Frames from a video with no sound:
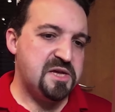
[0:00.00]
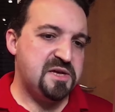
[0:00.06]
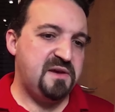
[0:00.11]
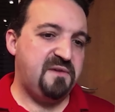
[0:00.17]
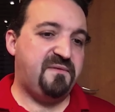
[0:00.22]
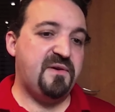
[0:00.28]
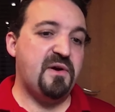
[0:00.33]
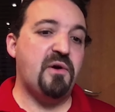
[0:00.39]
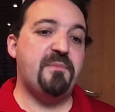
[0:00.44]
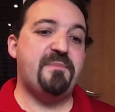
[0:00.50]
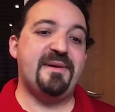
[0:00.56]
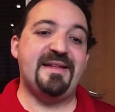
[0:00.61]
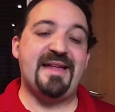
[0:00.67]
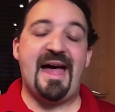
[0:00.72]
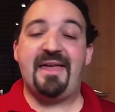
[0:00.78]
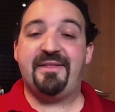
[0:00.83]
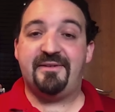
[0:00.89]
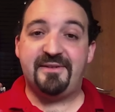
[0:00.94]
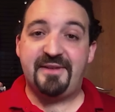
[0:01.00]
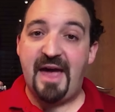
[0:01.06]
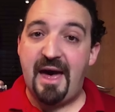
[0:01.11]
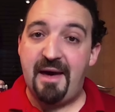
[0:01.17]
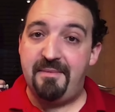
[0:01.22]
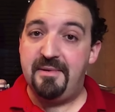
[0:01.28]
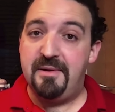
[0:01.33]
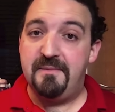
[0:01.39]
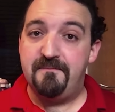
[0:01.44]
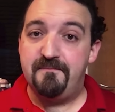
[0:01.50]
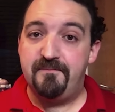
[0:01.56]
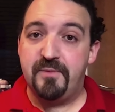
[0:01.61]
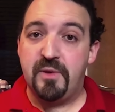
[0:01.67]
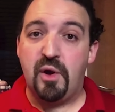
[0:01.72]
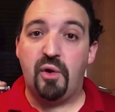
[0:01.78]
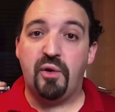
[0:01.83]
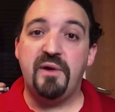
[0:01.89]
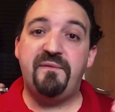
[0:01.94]
If you open other tab
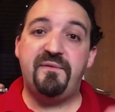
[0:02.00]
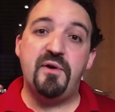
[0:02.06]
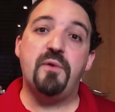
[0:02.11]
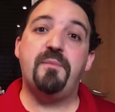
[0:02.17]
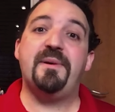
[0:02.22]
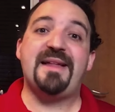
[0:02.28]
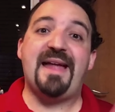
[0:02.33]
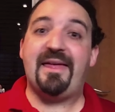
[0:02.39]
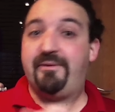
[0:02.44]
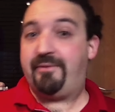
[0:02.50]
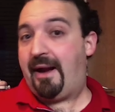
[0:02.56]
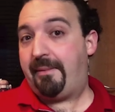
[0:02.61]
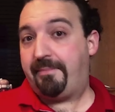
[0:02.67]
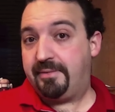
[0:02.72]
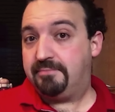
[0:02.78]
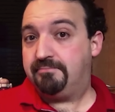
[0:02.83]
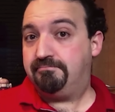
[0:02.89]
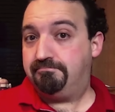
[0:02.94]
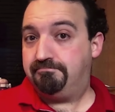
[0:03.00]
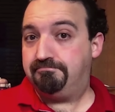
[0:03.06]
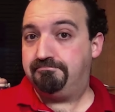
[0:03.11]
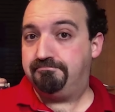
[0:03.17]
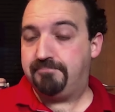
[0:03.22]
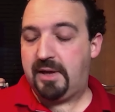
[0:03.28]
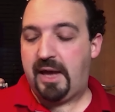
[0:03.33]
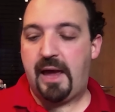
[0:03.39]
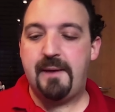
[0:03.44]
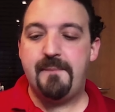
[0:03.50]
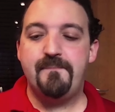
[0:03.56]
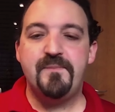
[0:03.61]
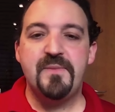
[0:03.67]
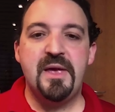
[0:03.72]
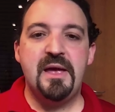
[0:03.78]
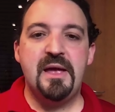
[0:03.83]
or if you open other app, okay?